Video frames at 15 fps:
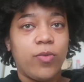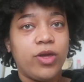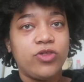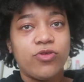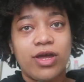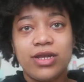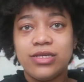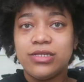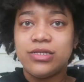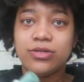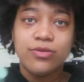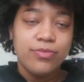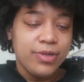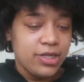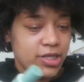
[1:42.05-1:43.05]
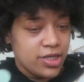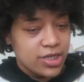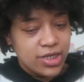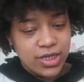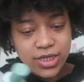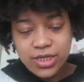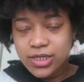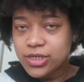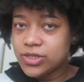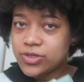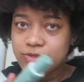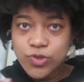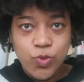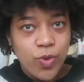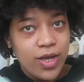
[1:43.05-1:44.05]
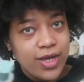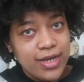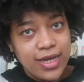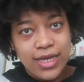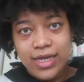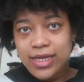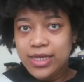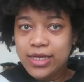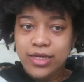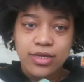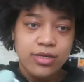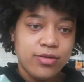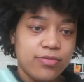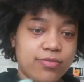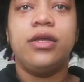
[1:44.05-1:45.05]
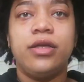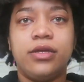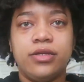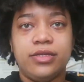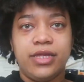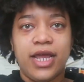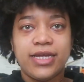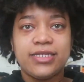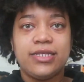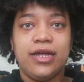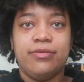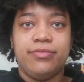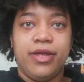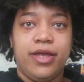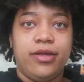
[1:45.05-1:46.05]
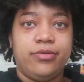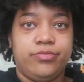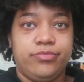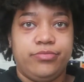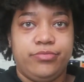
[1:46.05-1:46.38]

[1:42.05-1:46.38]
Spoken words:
we trying to still be looking 20. Next update.